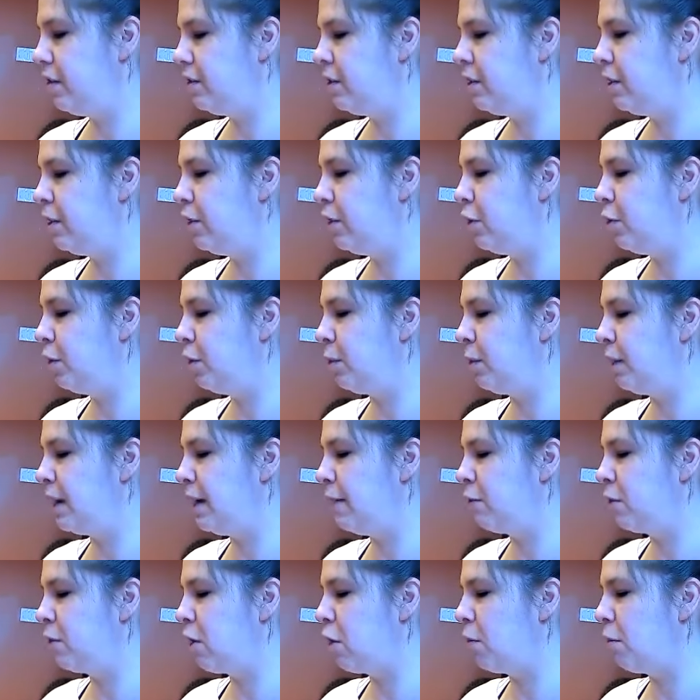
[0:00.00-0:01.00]
To know that
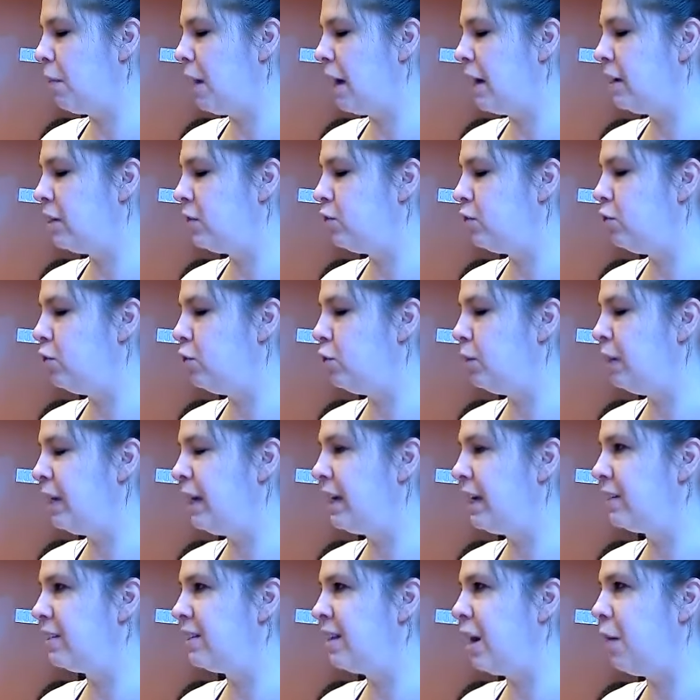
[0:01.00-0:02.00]
whatever our mind is
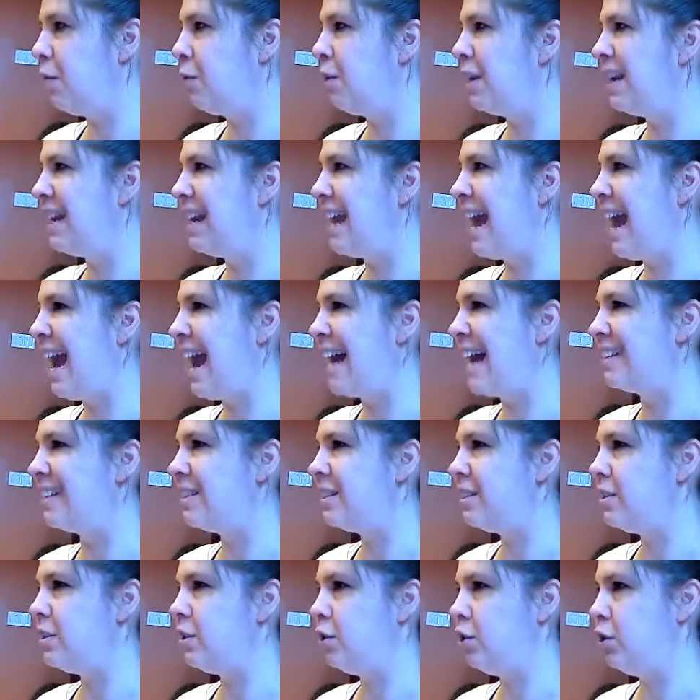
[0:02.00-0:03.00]
doing is not what it has
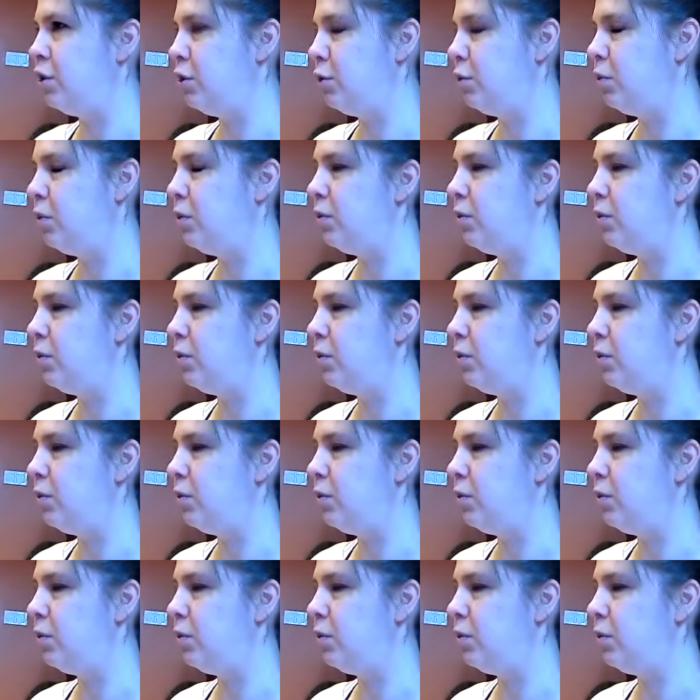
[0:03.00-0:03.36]
to do.